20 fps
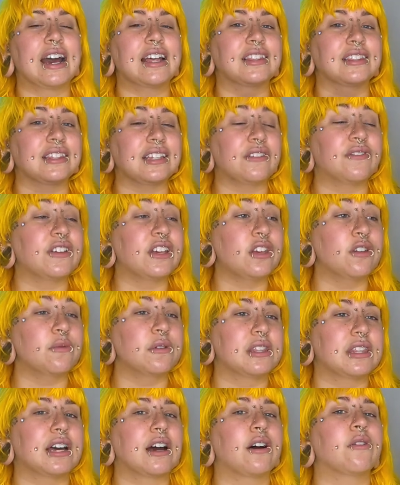and leaving you
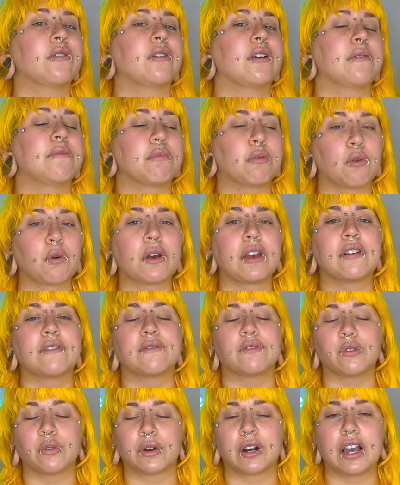without important
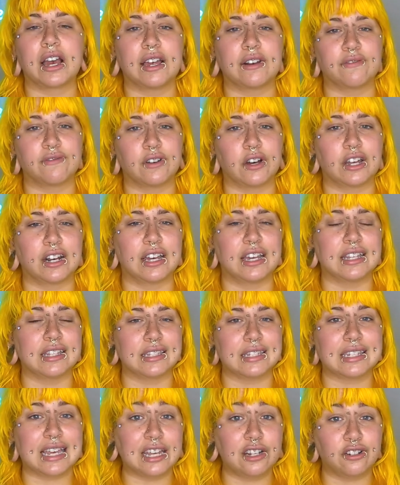flora and fauna
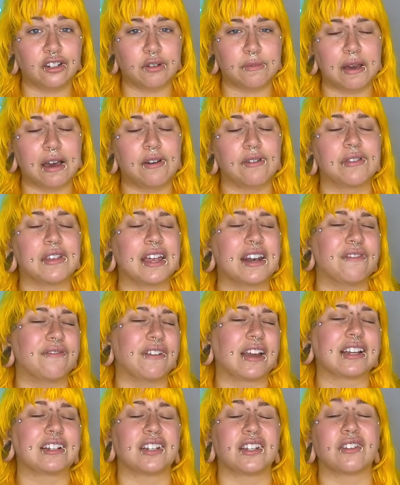inside your mouth and
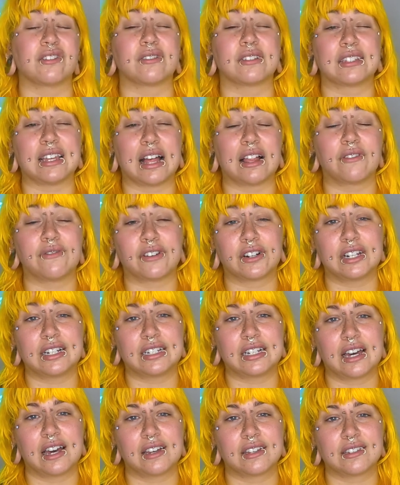affecting your salivary
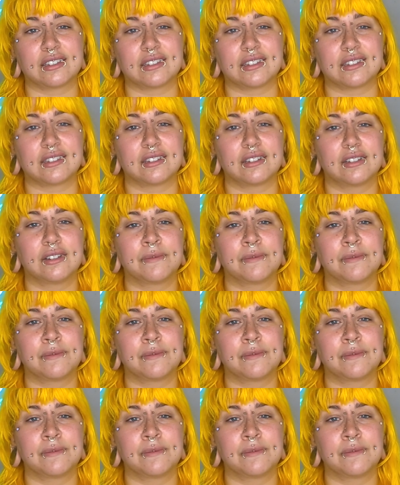ducts.